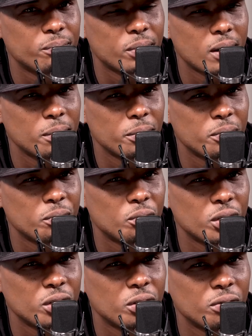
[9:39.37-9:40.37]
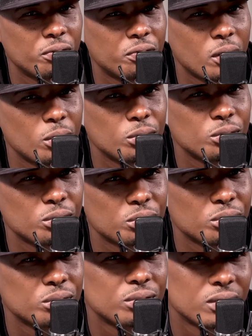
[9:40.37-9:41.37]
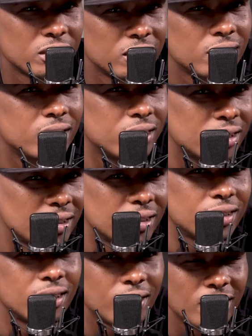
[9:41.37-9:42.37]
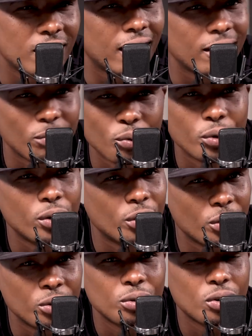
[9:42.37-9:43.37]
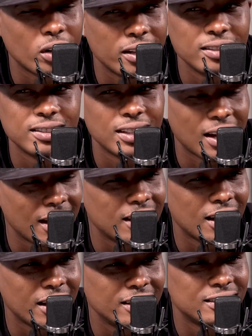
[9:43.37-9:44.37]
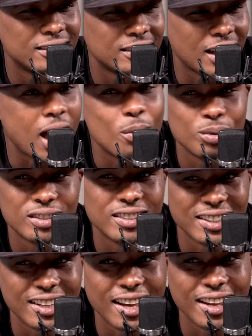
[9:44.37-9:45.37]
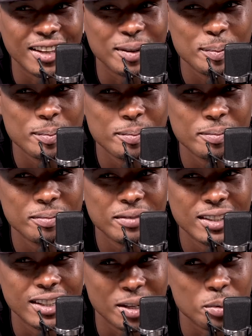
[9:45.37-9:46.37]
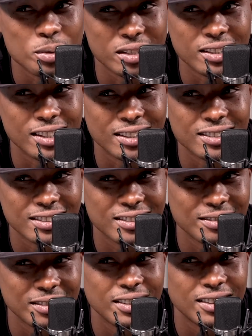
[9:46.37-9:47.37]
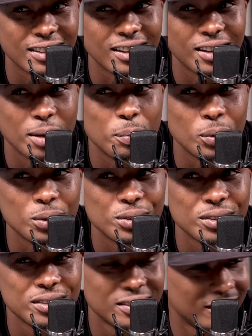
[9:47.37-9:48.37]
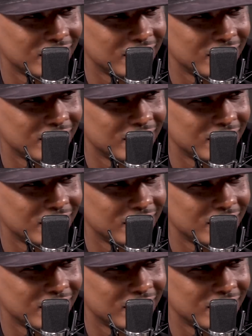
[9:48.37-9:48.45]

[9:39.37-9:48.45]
probably one of your first, like, real crazy highlights. I was in the game. It was against the Clippers